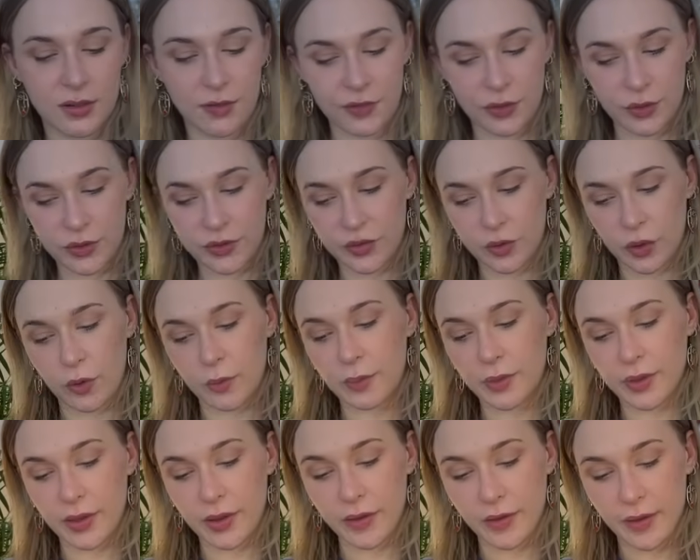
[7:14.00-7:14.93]
of you,
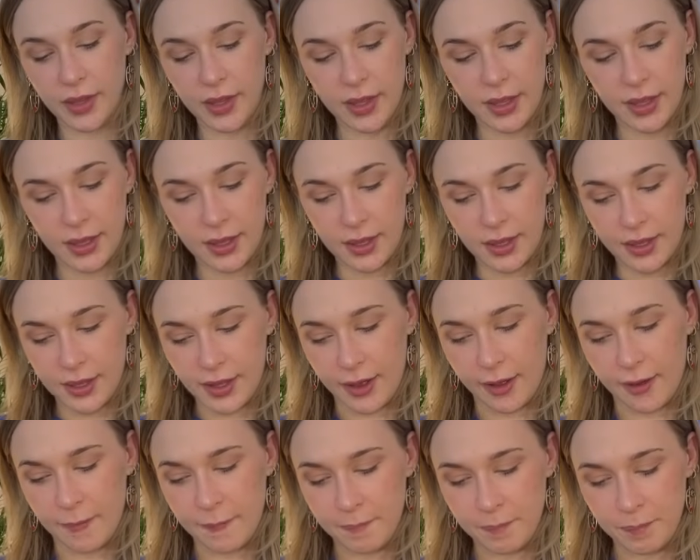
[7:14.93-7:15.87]
Scorpio.
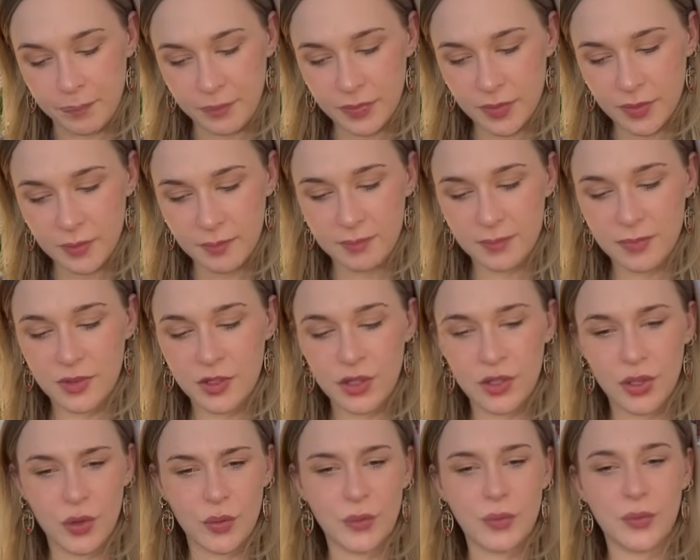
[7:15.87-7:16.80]
You
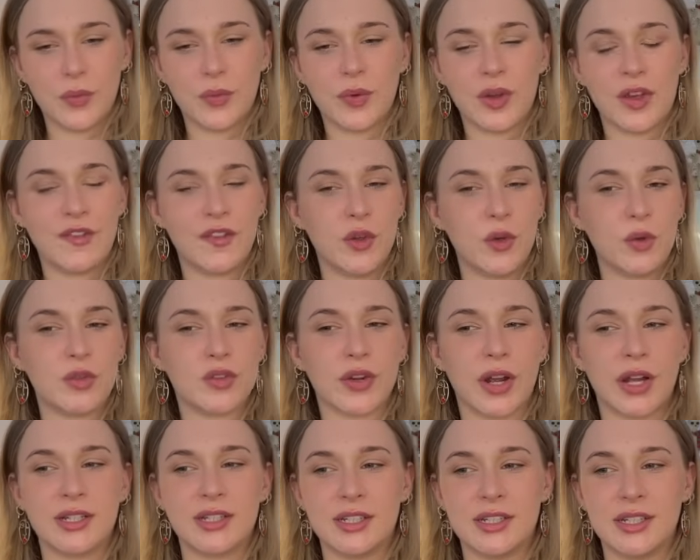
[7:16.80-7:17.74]
know, if you
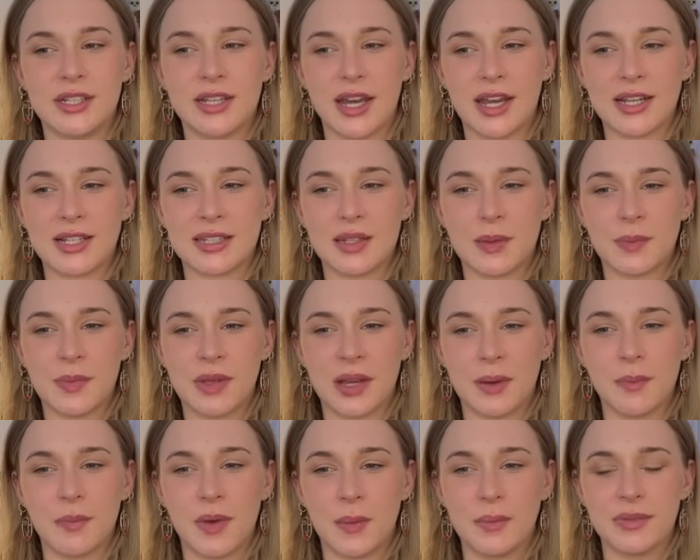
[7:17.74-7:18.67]
try to deny something,
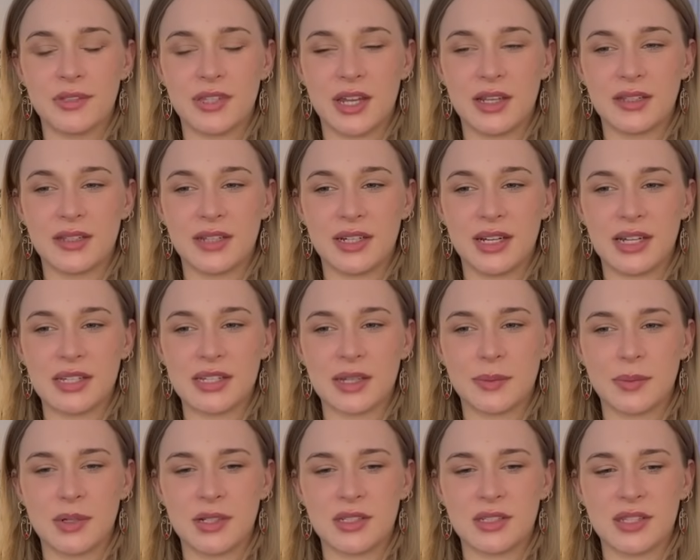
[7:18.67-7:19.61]
I'm sensing that
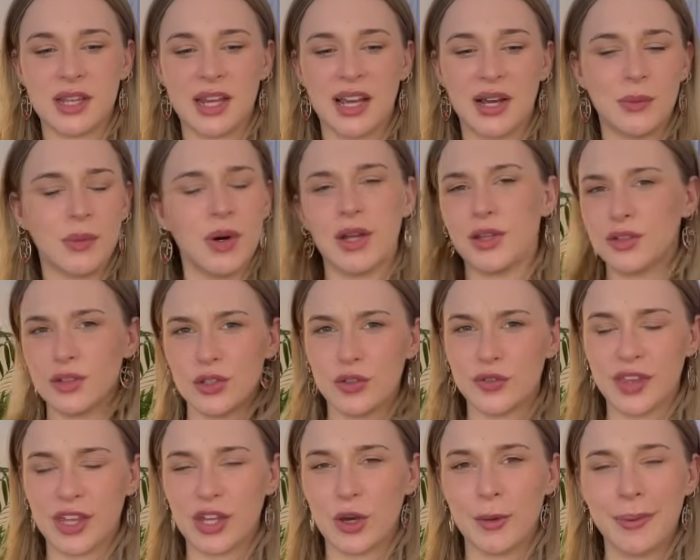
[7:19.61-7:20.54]
someone's like, what, you
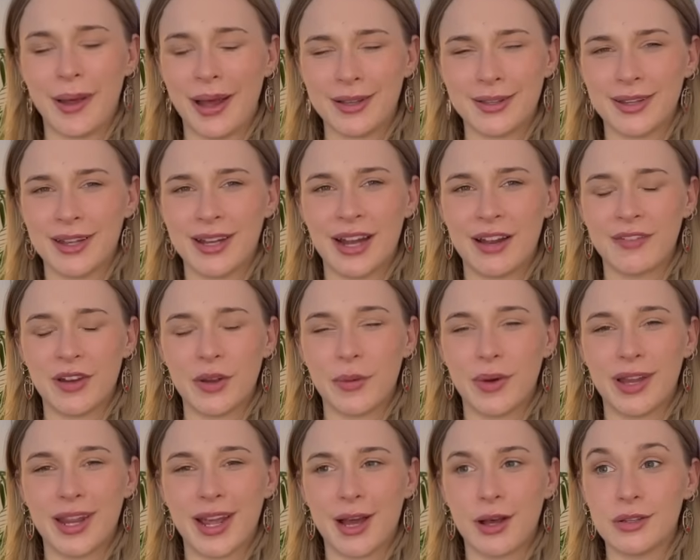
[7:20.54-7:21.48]
think you're better than
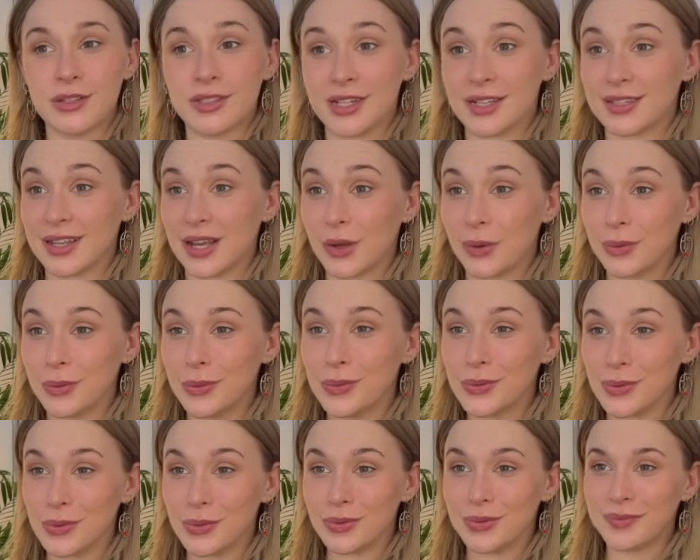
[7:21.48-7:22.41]
everyone else? And it's like,
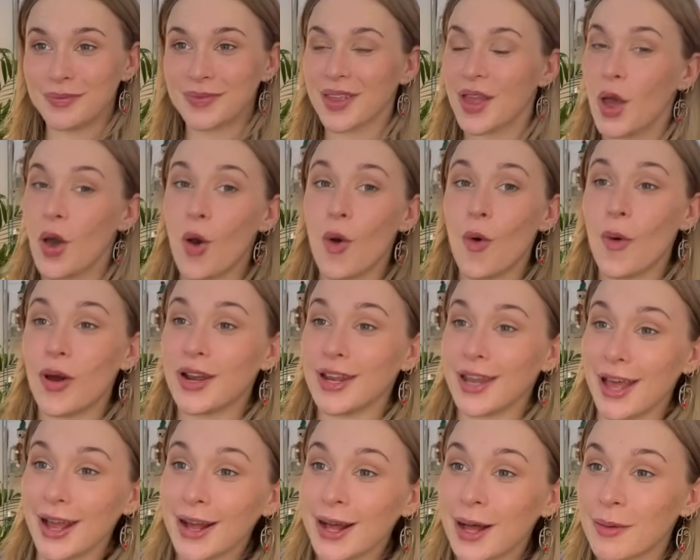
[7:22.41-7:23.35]
ooh, where did
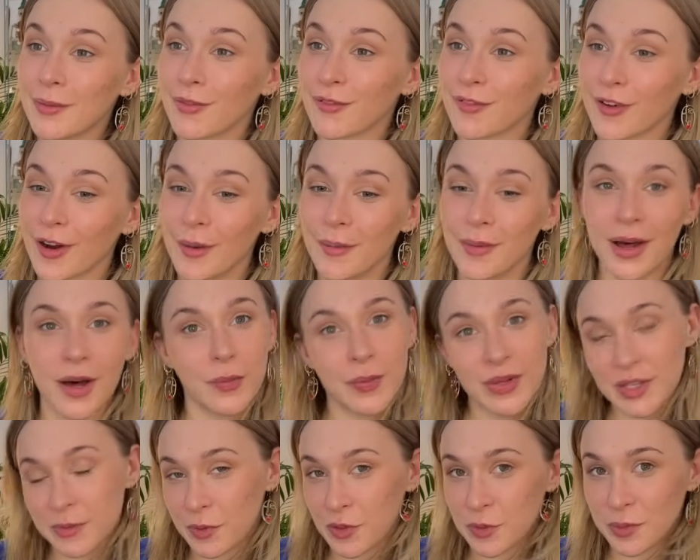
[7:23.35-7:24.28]
that come from? Aren't
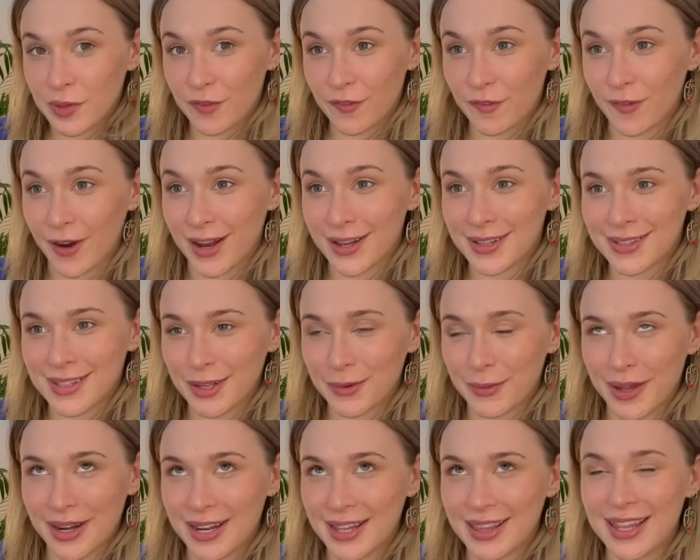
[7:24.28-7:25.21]
we supposed to be friends? Like,
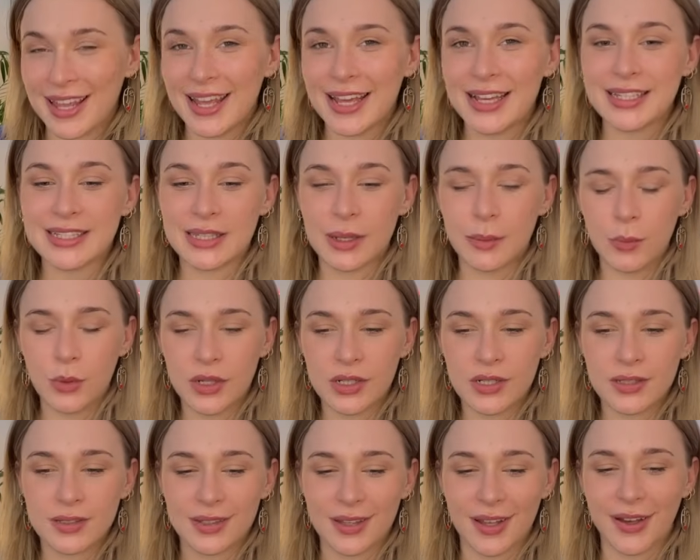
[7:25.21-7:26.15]
what did
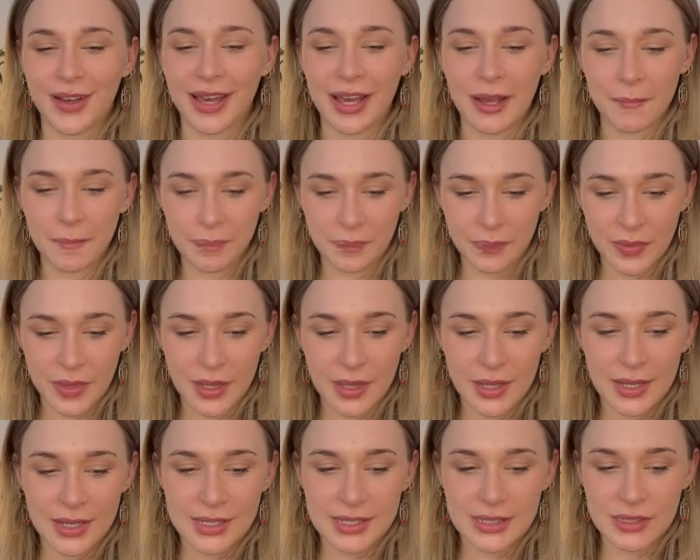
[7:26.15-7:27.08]
someone's, okay,
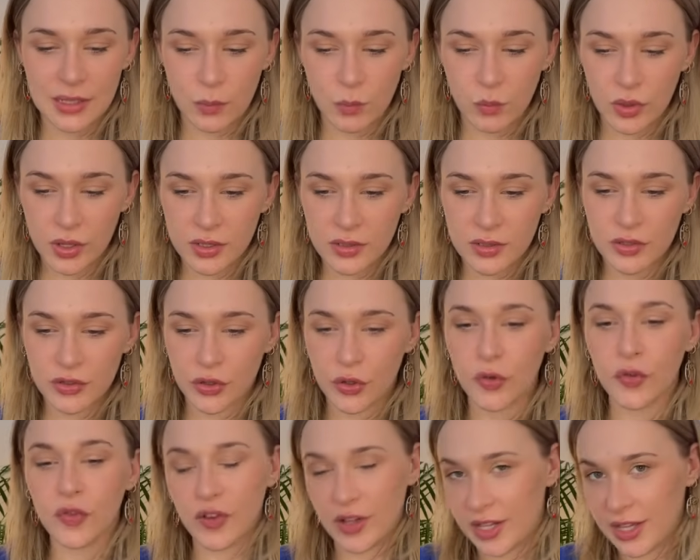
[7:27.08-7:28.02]
someone's true
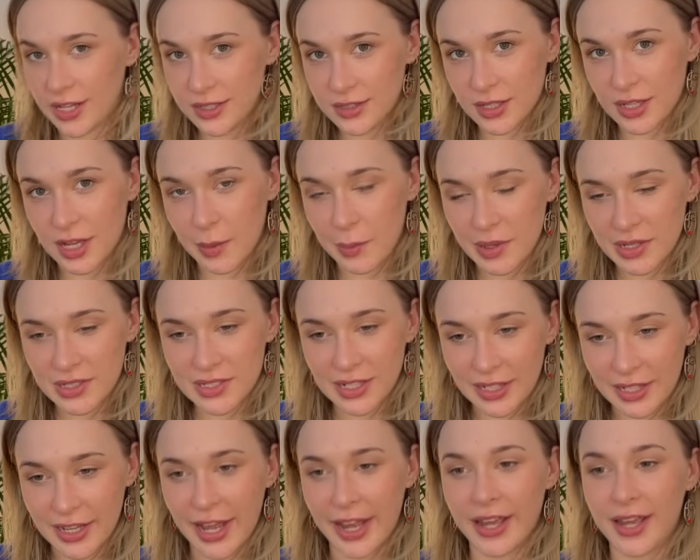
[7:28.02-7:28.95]
feelings are coming to
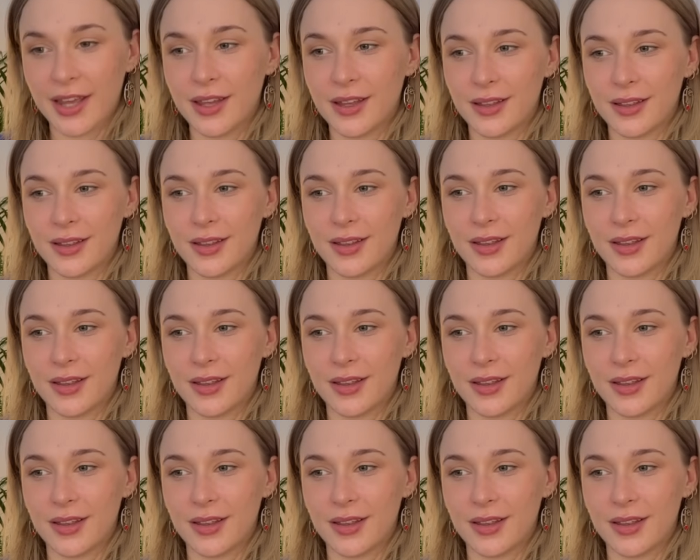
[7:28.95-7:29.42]
light